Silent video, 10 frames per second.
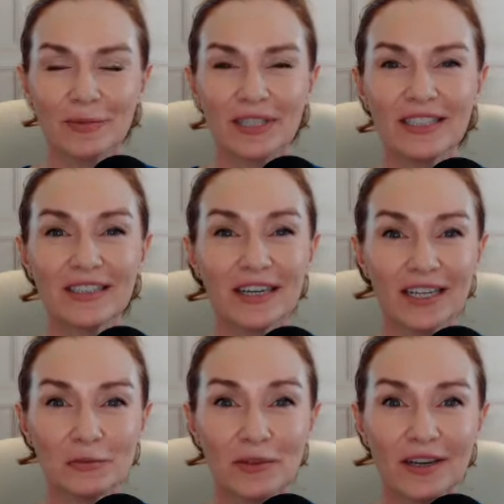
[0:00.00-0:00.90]
Please
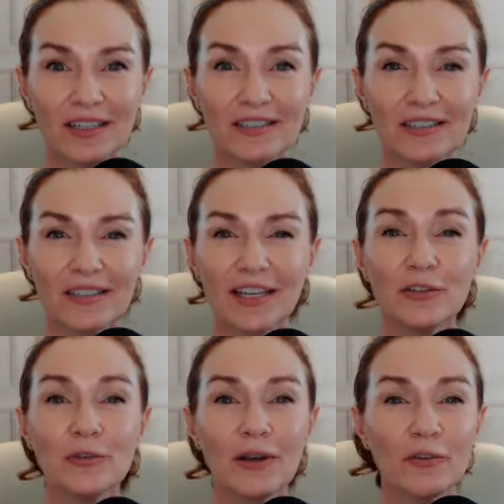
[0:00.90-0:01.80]
connect with us,
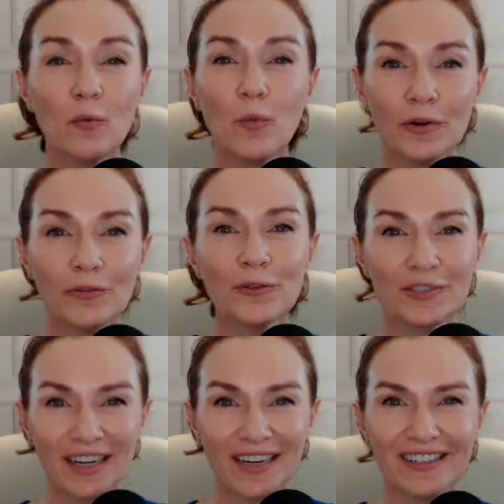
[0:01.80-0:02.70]
and you have a wonderful
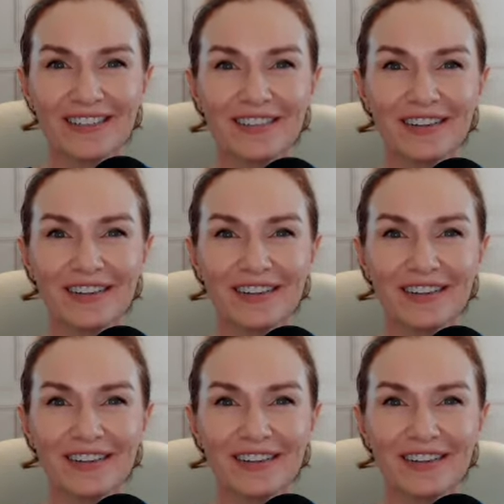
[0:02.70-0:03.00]
day.